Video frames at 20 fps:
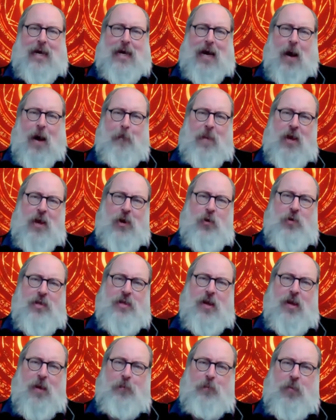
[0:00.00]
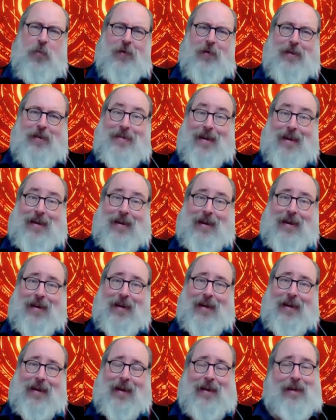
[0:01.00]
A man who is not perfectly
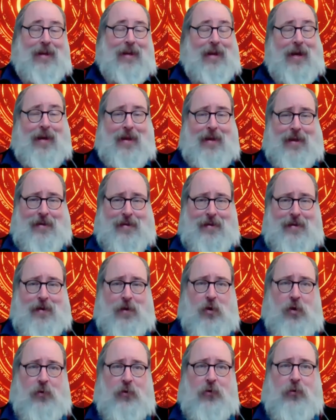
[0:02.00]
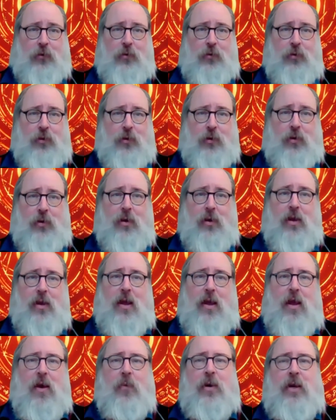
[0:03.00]
psychotic and not a hysterical schoolgirl,
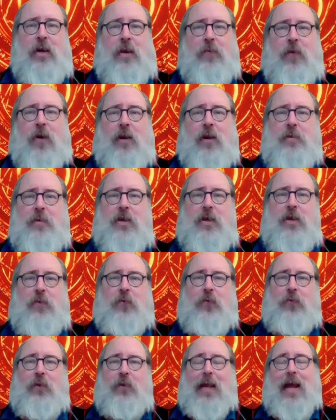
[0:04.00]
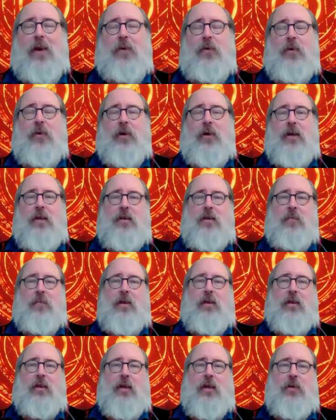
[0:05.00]
when he finds himself floundering in some
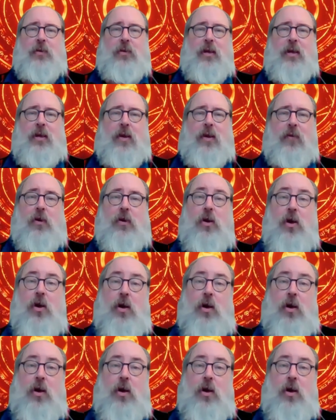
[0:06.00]
intellectual endeavor,